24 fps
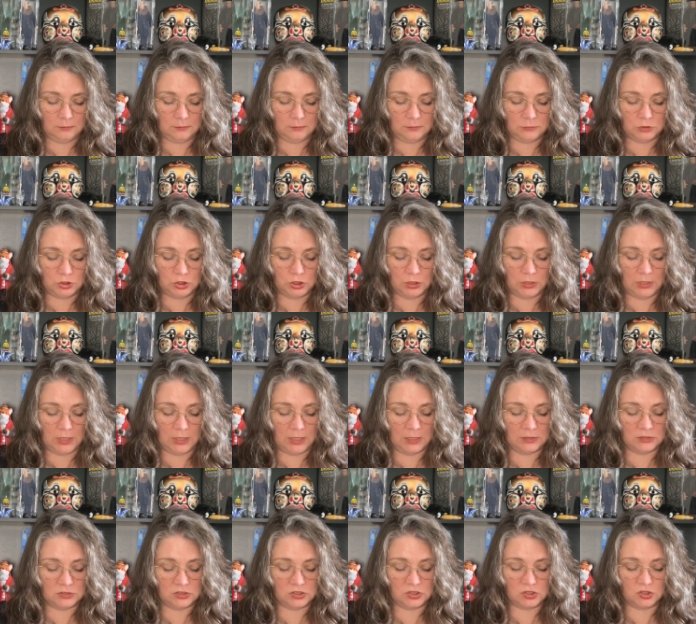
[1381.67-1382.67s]
She
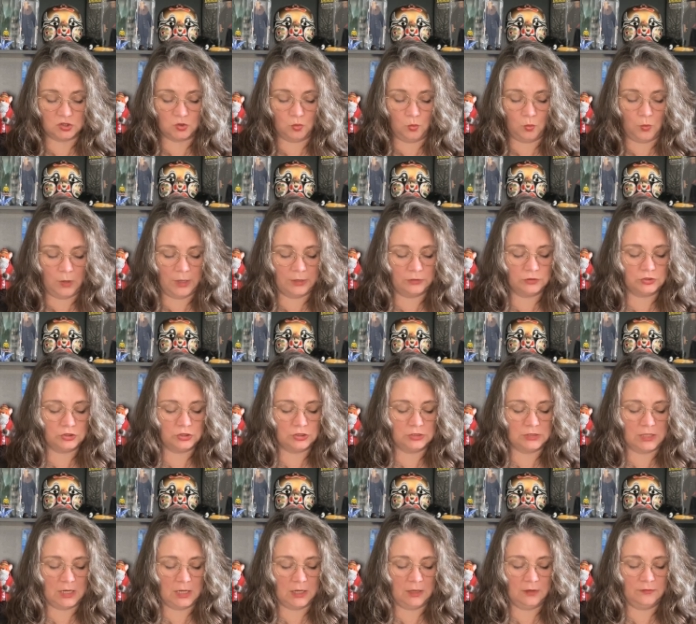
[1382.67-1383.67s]
had squelched
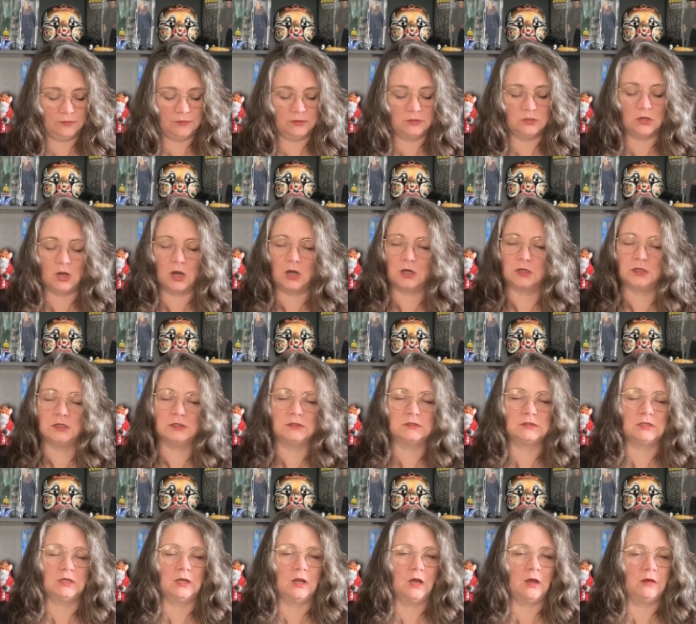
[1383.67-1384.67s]
down the
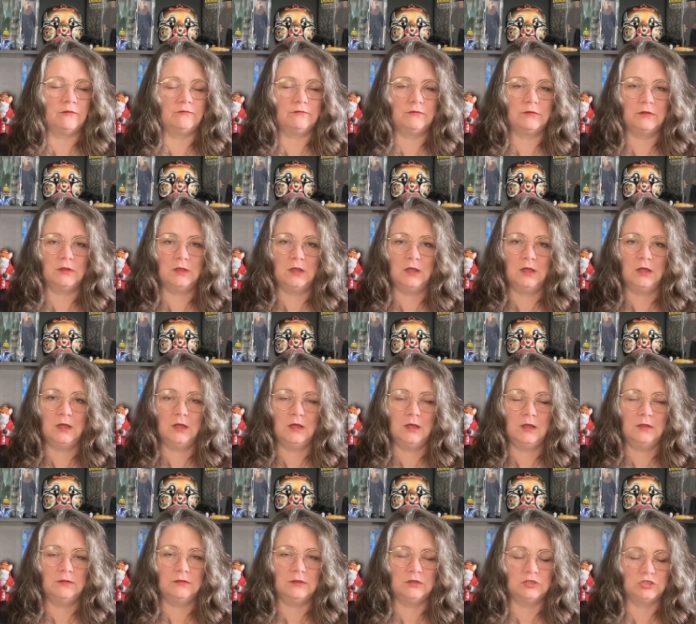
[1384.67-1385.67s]
darkness enough
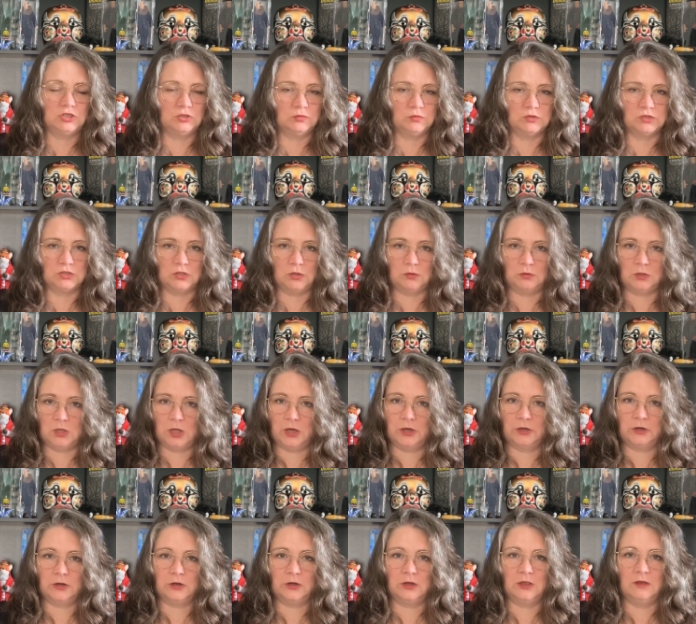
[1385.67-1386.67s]
that she was no
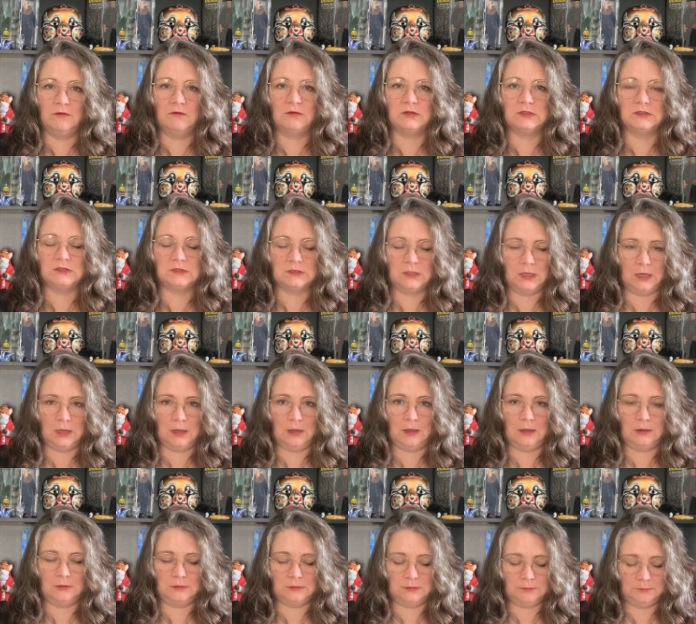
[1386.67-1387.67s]
longer even seeing
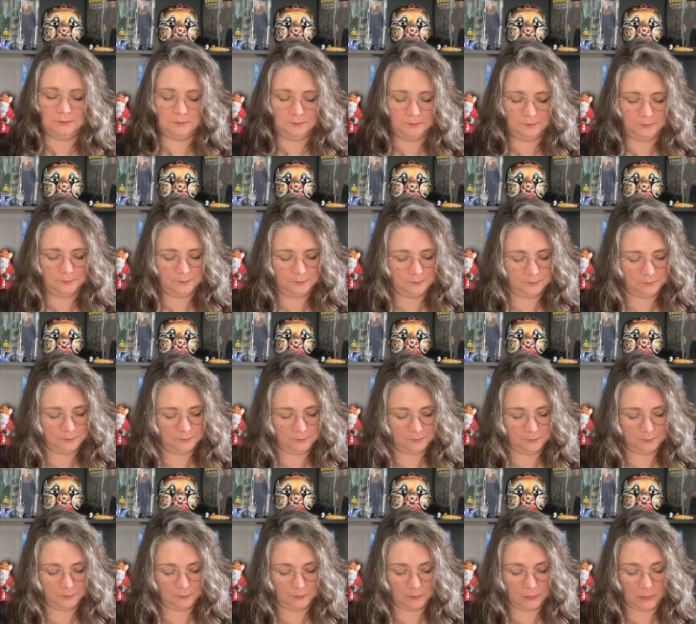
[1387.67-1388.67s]
it.
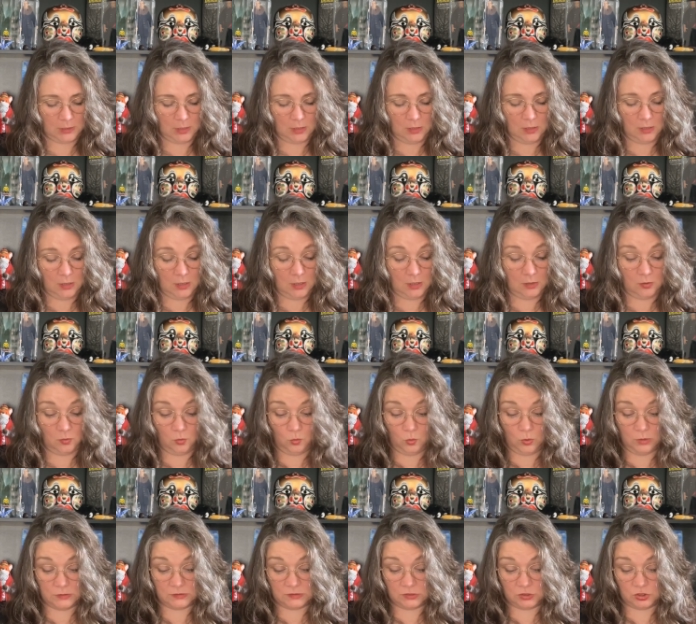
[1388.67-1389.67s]
And it
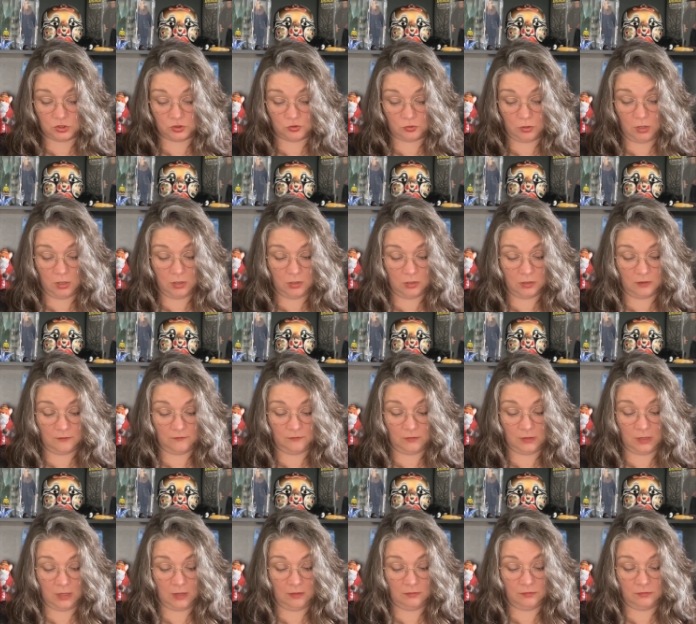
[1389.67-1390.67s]
wasn't strong enough
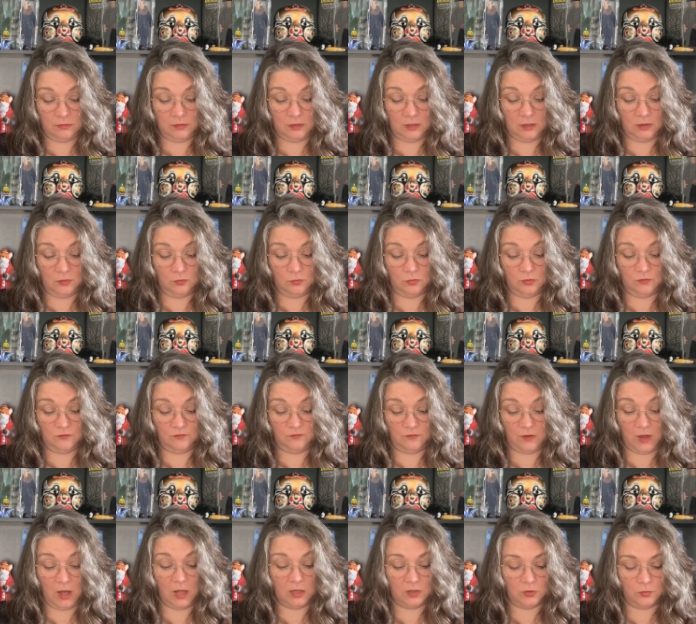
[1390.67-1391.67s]
yet that it would
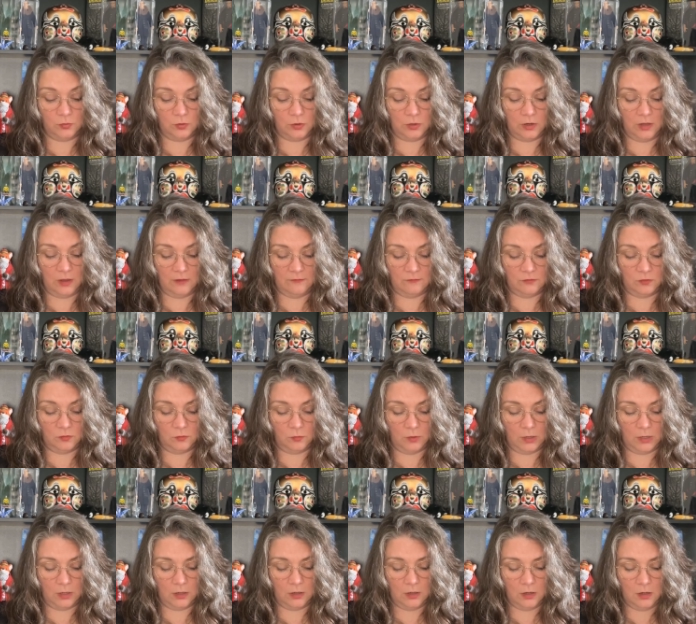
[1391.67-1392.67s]
follow her
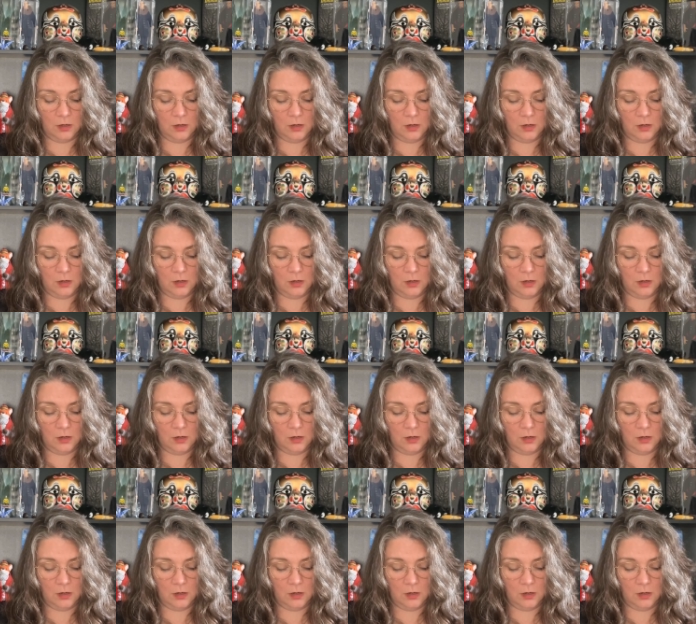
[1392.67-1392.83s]
everywhere.